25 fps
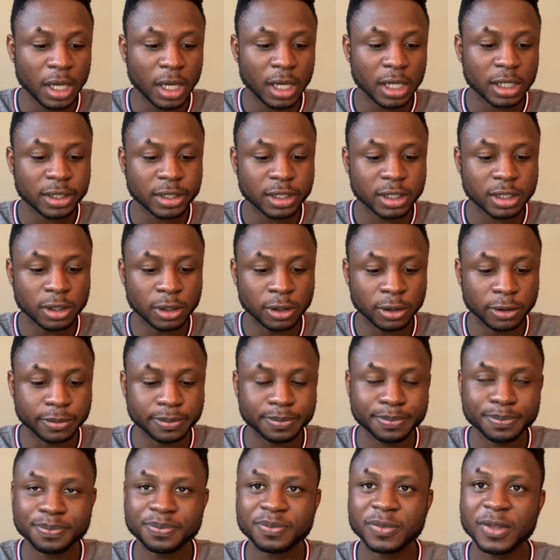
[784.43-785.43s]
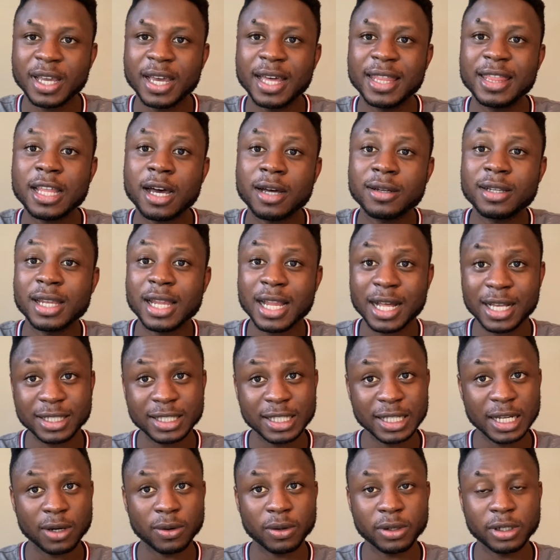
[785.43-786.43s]
so now the last thing
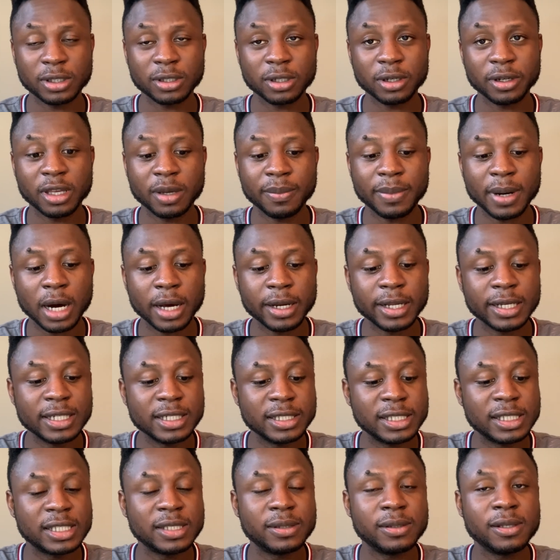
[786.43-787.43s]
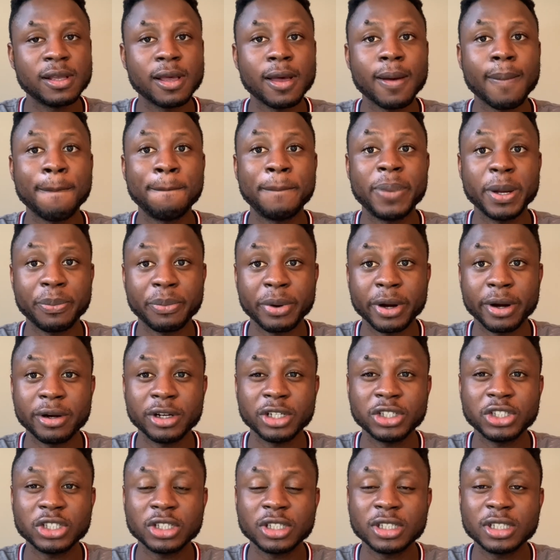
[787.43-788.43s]
I want to talk about is
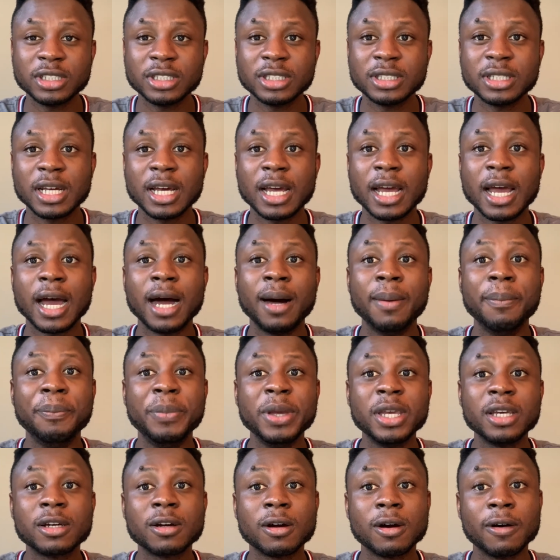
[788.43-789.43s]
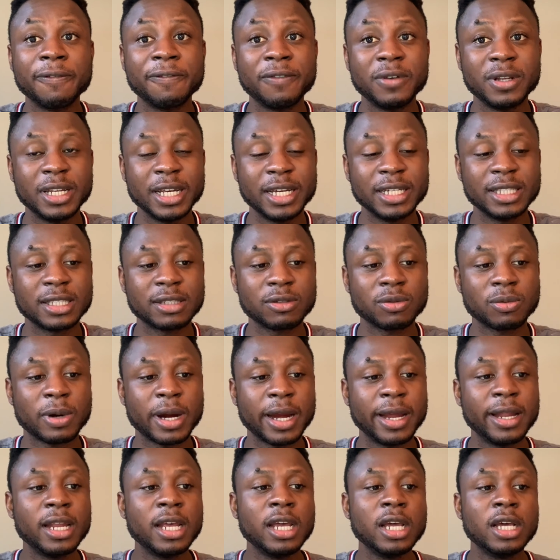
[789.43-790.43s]
preparation and being confident,
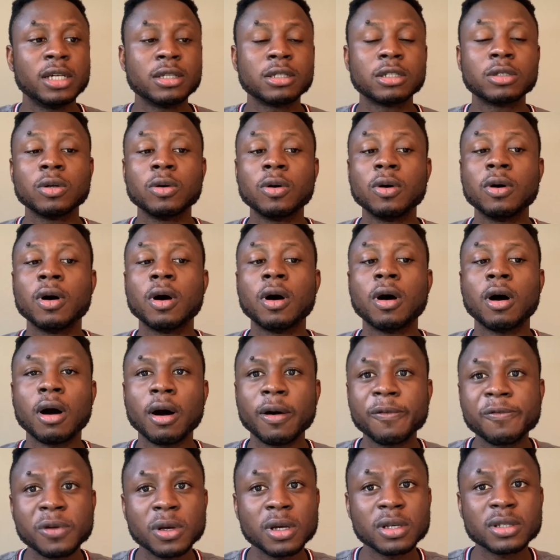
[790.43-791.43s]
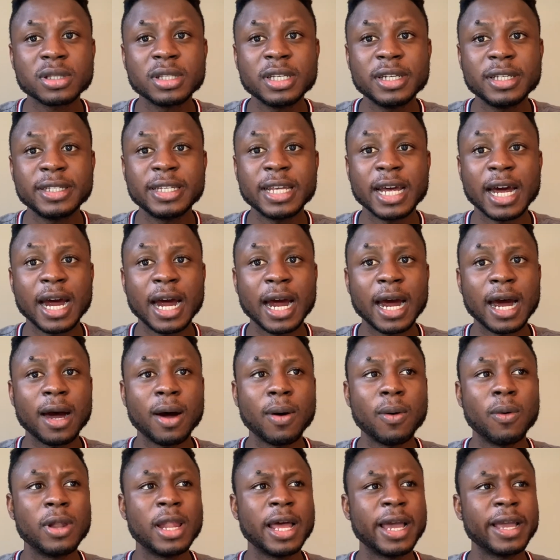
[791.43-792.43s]
right? So obviously there are
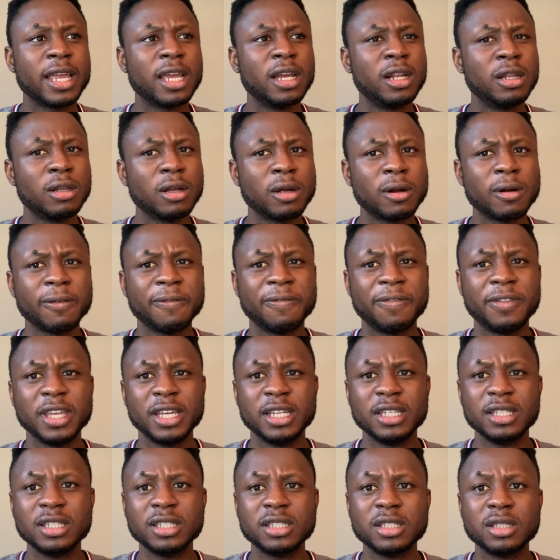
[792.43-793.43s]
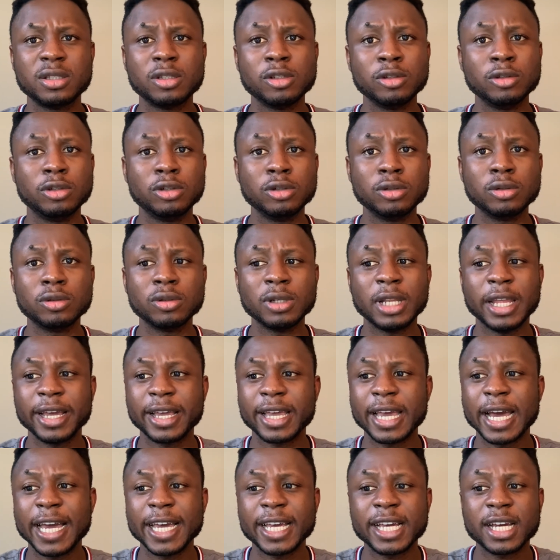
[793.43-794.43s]
like a lot of things to do. Like
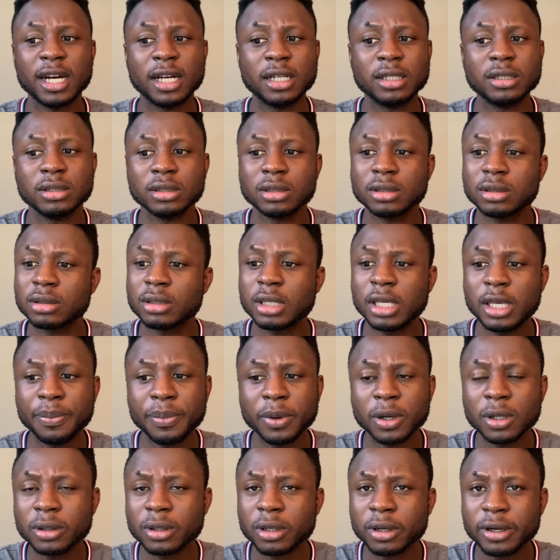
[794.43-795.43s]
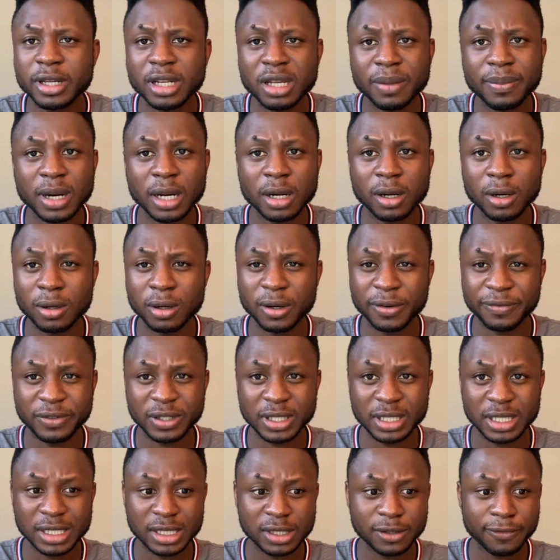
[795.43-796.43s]
I can keep on talking about all of
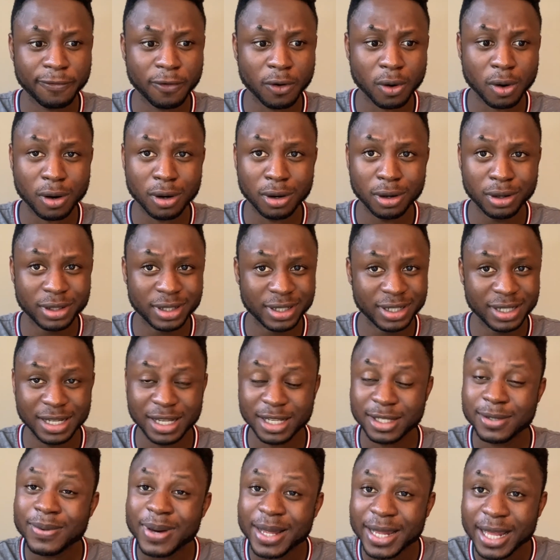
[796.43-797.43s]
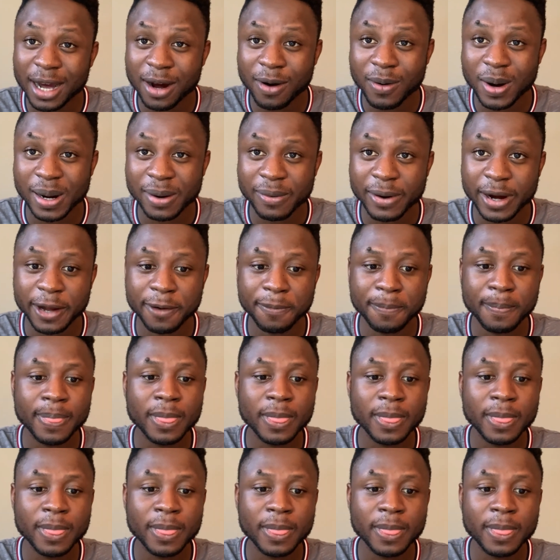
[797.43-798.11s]
this for the next 1 hour, right?